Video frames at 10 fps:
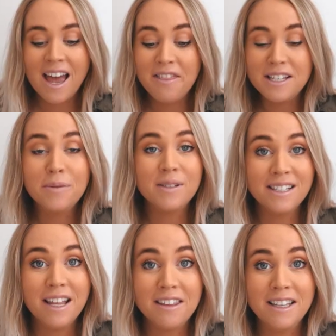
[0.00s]
And this was
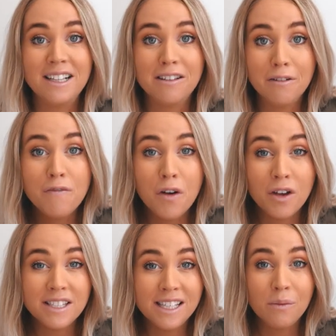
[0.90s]
another thing that the
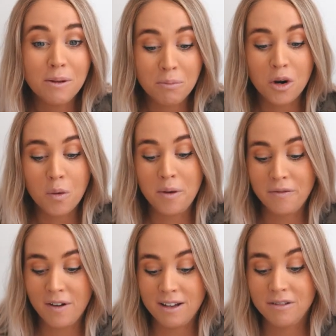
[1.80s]
first thing we bought when we
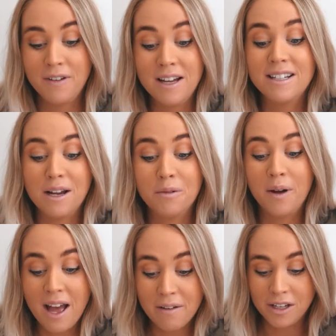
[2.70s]
found, out we
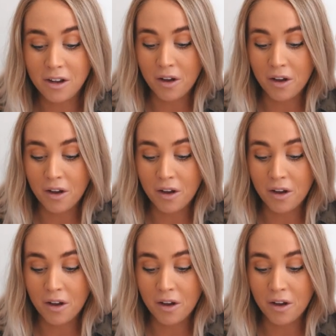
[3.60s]
were having